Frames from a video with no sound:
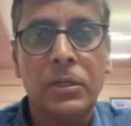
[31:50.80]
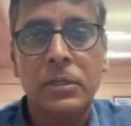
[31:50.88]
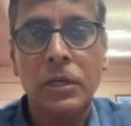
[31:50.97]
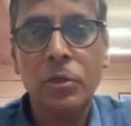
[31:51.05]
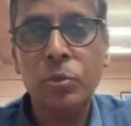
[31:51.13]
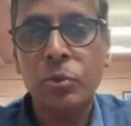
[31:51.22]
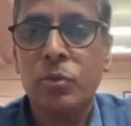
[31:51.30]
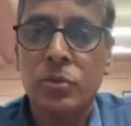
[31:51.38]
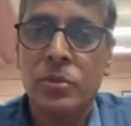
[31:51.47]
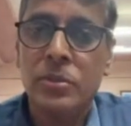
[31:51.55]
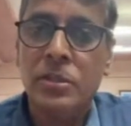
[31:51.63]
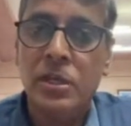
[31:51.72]
Now
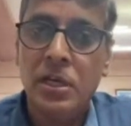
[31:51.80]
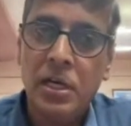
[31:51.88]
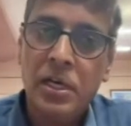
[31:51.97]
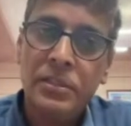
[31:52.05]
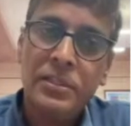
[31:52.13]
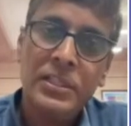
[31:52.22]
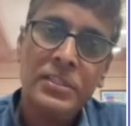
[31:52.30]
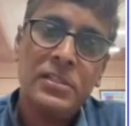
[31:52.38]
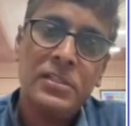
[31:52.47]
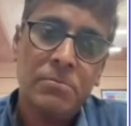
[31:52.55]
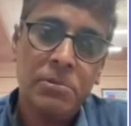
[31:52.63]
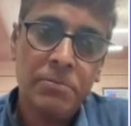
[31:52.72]
these are
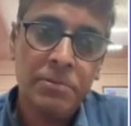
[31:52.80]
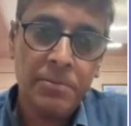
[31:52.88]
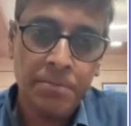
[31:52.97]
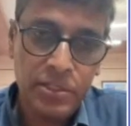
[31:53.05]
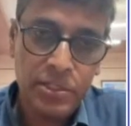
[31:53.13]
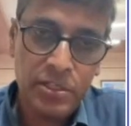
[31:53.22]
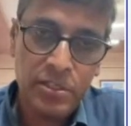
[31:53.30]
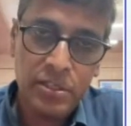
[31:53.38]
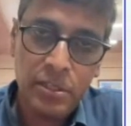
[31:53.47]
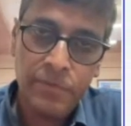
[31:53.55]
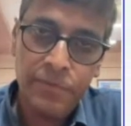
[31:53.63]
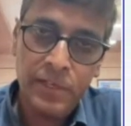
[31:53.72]
some of the pictures
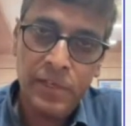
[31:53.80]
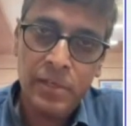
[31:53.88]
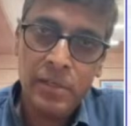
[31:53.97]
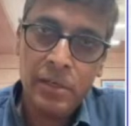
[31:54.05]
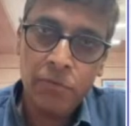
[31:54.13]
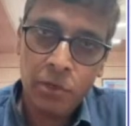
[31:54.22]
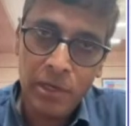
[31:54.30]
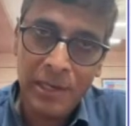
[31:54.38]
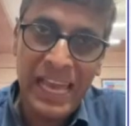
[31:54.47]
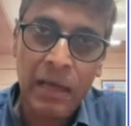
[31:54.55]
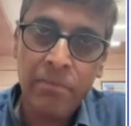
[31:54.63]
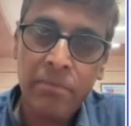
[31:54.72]
of in our
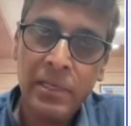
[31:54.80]
lab,